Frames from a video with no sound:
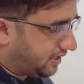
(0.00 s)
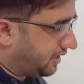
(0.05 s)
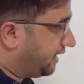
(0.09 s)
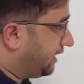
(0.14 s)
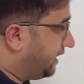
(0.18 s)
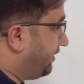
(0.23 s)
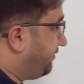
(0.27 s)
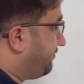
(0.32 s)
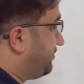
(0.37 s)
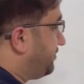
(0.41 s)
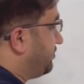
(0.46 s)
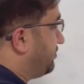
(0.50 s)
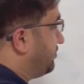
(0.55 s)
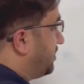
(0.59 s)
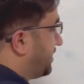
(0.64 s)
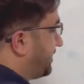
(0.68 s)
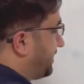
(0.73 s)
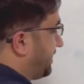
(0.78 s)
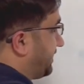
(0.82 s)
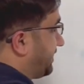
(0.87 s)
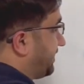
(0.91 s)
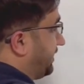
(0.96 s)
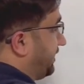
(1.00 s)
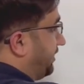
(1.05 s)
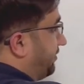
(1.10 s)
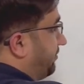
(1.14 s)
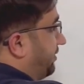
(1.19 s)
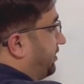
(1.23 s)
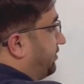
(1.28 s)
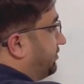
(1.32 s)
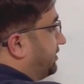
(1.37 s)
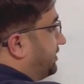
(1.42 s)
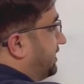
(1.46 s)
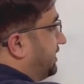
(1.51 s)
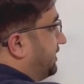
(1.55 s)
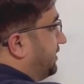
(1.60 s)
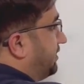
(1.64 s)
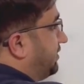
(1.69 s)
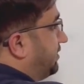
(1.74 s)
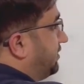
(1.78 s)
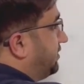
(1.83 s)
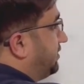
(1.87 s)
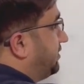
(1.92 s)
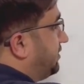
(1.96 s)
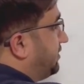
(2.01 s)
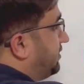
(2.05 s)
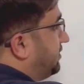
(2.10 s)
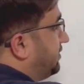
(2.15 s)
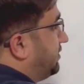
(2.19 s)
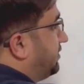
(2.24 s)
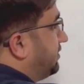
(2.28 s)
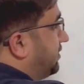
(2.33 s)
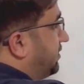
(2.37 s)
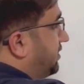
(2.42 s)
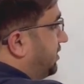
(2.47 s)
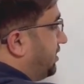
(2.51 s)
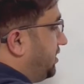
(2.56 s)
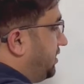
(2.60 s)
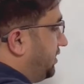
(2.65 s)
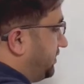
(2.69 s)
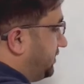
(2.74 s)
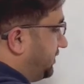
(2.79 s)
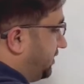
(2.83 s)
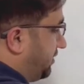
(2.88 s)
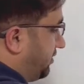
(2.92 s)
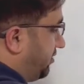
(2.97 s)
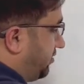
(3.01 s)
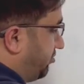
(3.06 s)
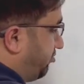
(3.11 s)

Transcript: if you are talking about the